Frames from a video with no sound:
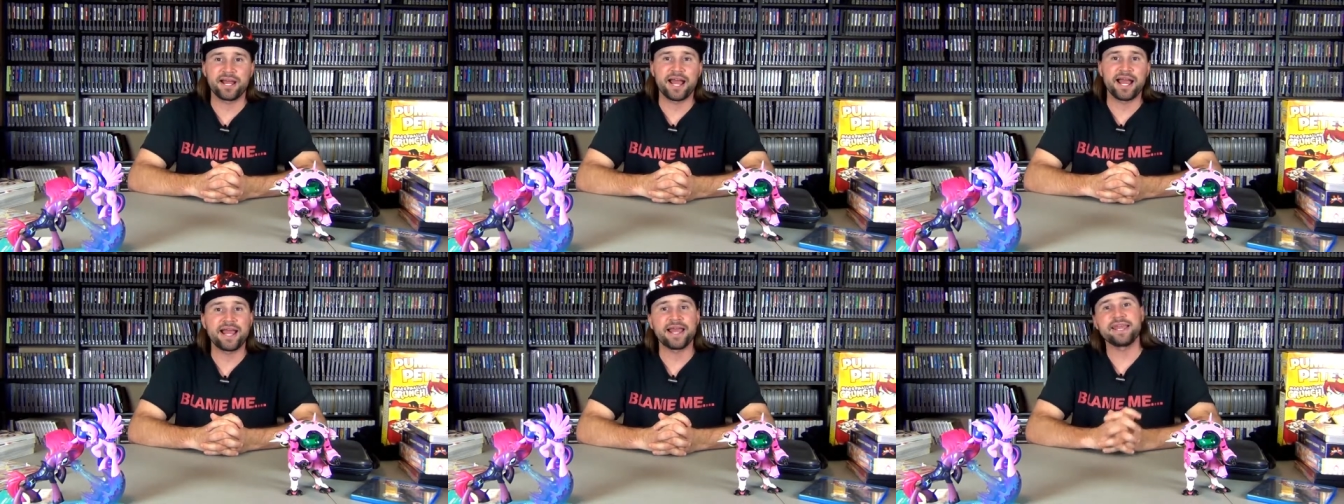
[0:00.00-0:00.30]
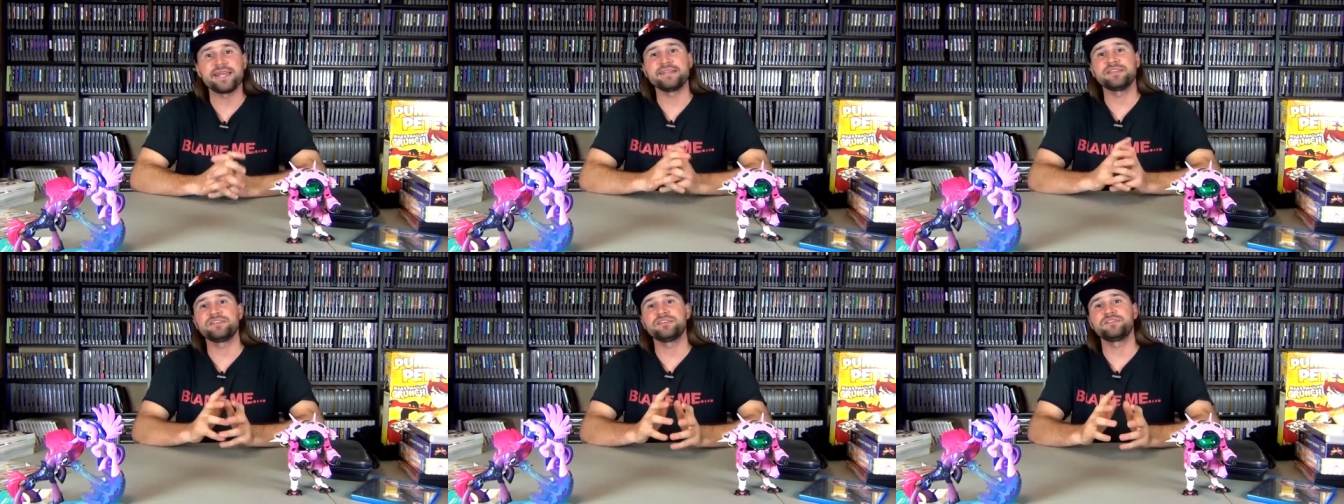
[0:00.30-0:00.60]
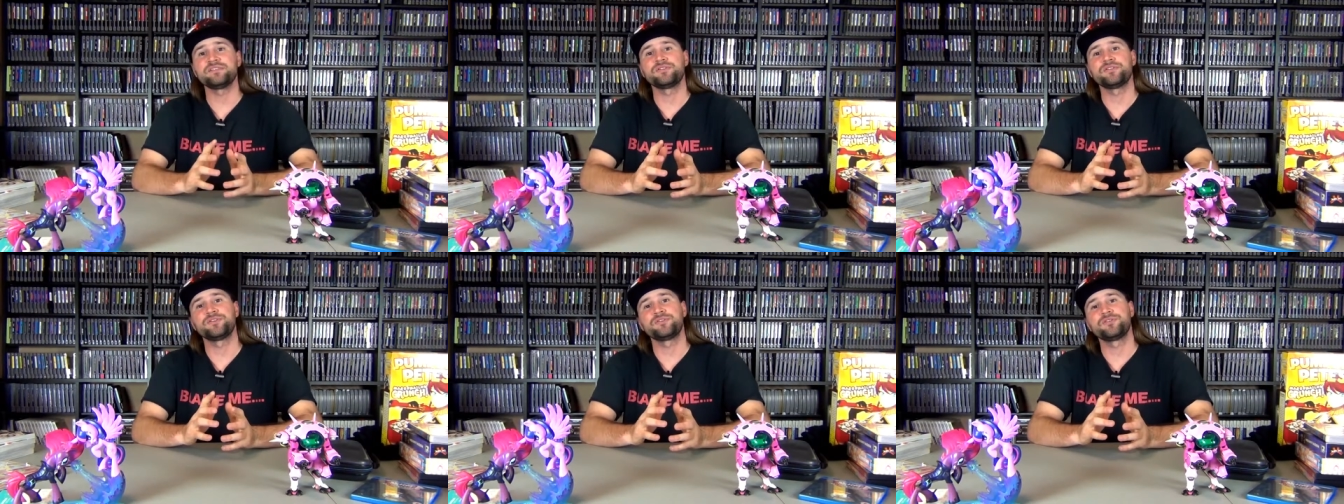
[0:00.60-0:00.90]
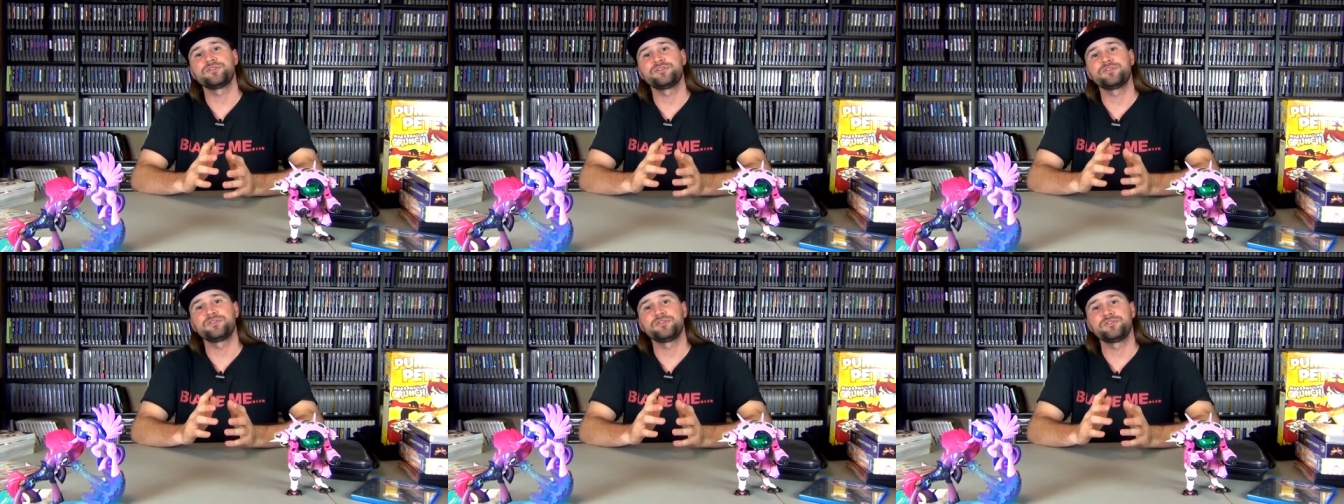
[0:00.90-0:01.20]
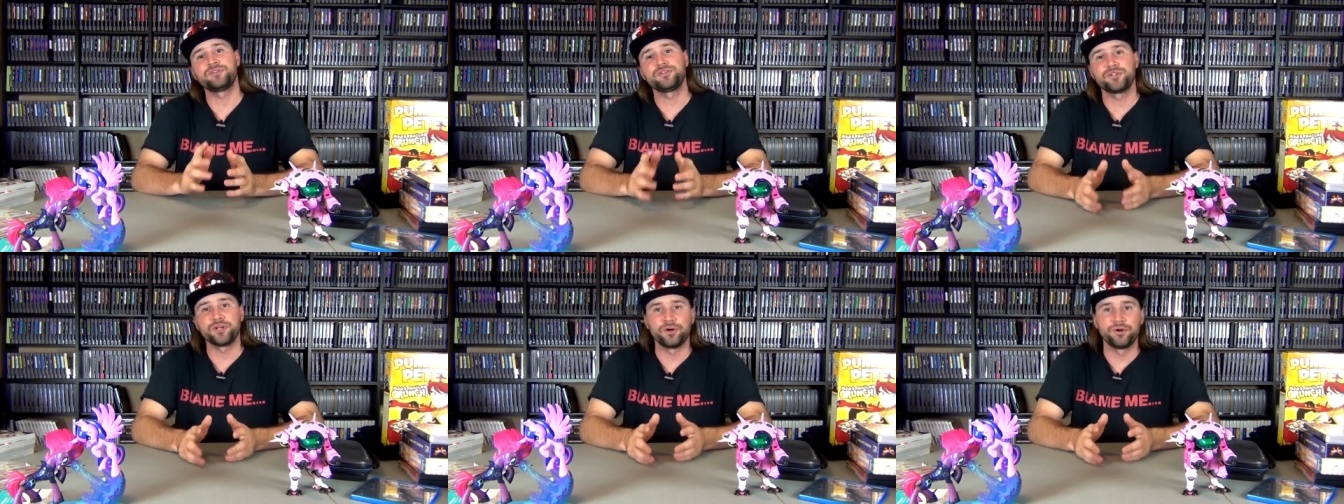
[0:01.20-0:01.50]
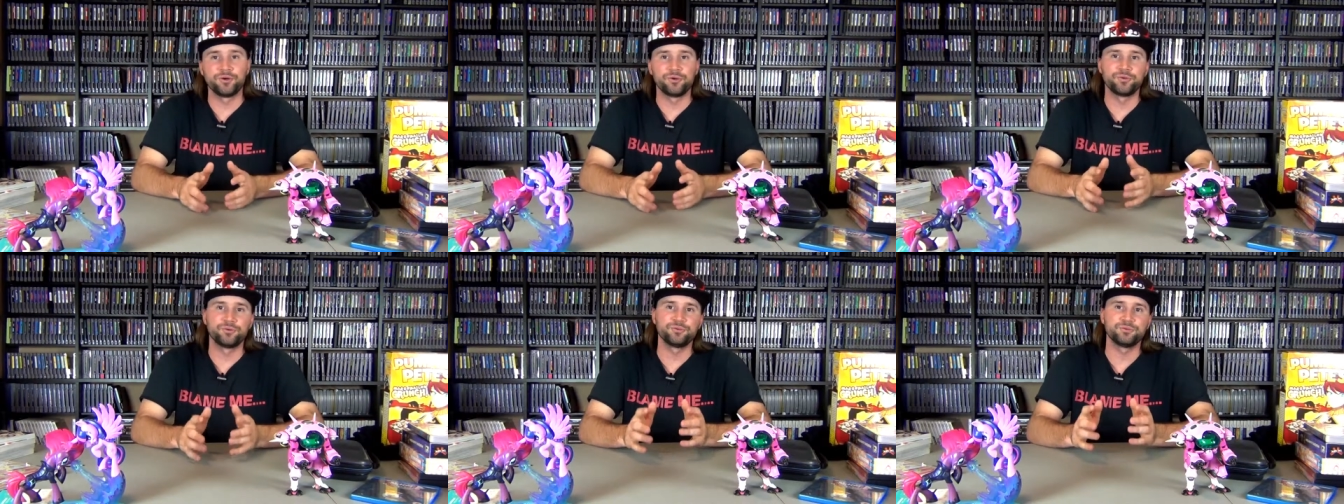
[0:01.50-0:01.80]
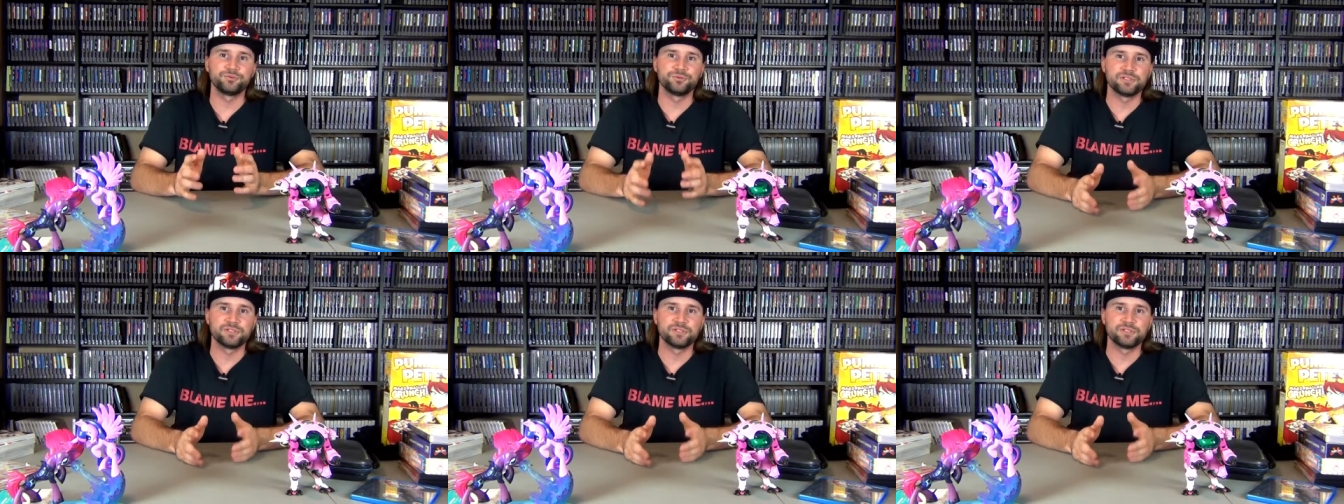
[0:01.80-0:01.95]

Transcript: I don't